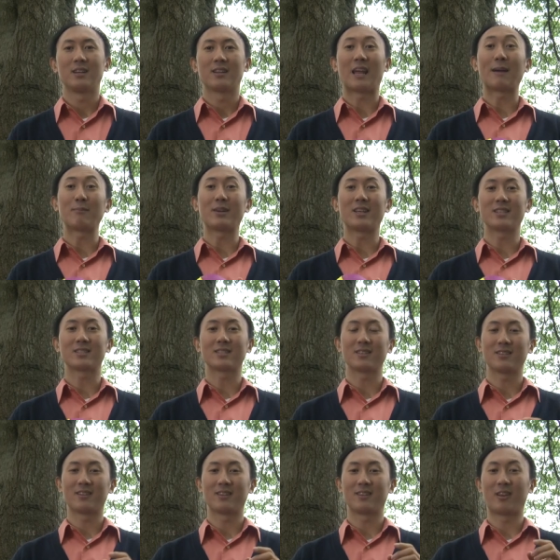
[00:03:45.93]
That means
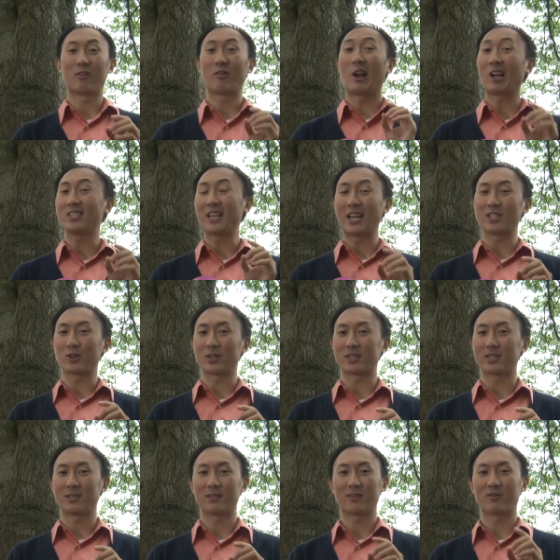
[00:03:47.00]
they're very
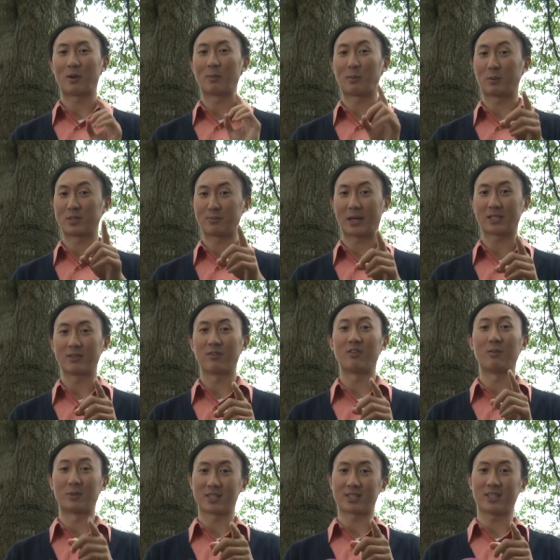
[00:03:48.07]
dangerous from the perspective
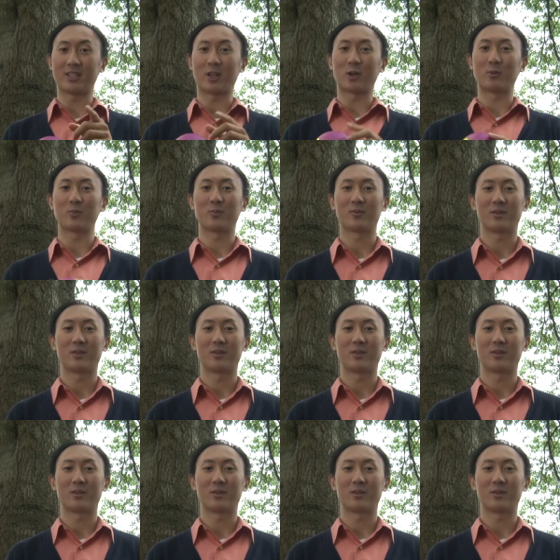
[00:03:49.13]
of a mosquito.